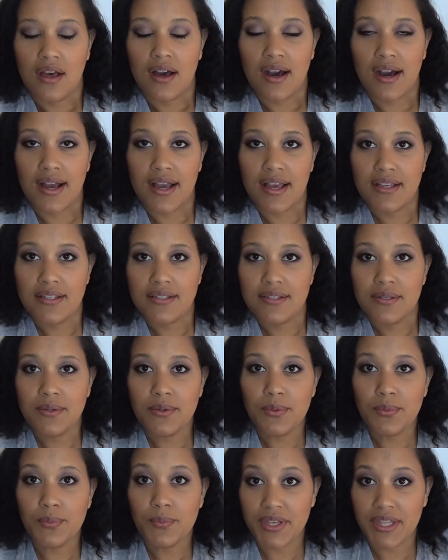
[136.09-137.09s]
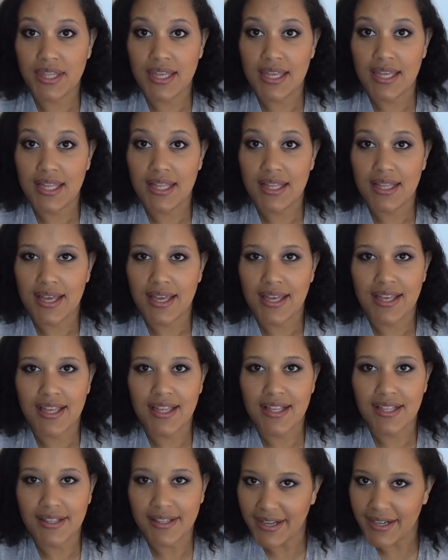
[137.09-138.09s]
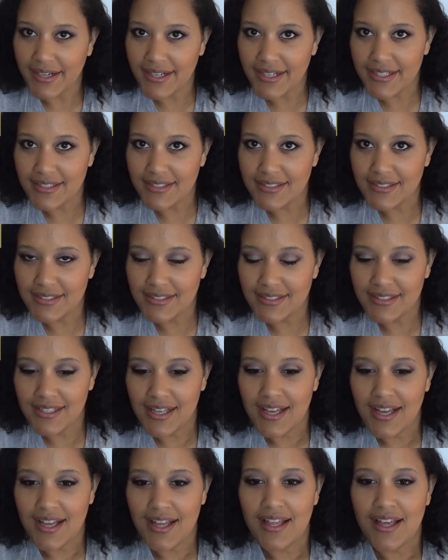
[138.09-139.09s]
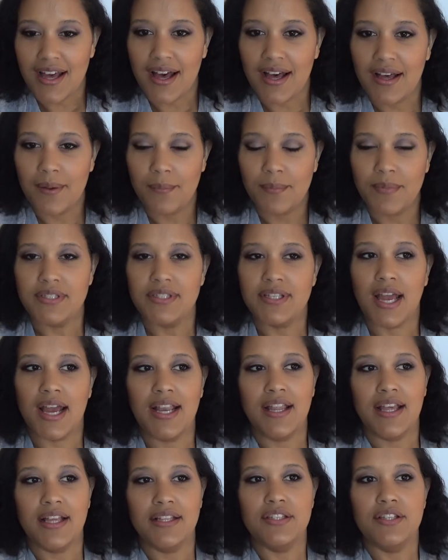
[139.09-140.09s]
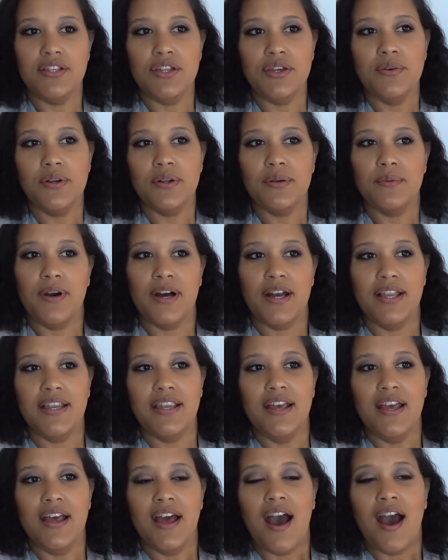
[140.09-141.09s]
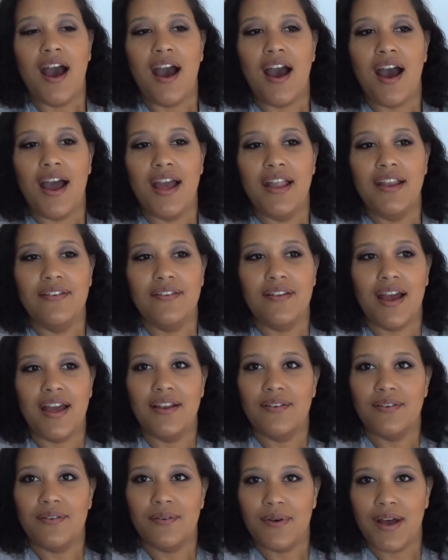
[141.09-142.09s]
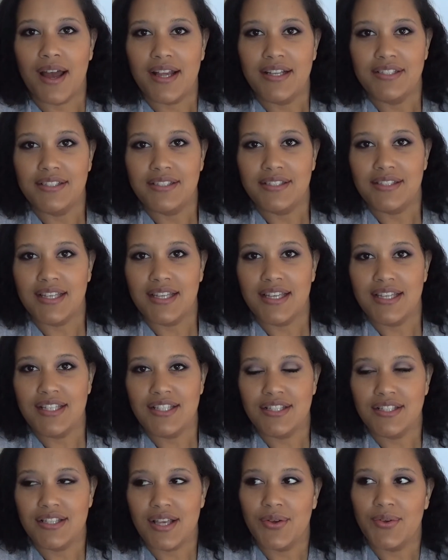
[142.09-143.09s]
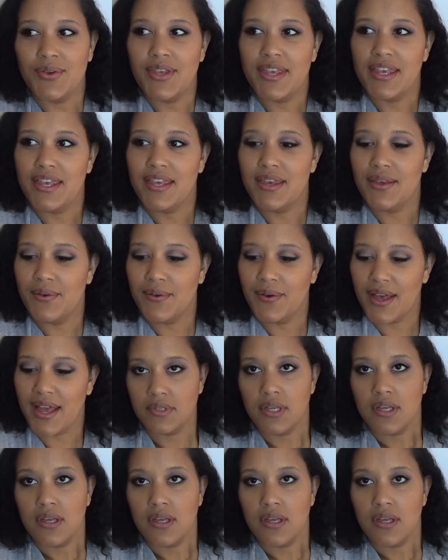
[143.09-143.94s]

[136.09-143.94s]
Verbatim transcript: I also really like Clarence. Um, it's kind of it's a newer one. I don't I don't know why I just think he's so cute.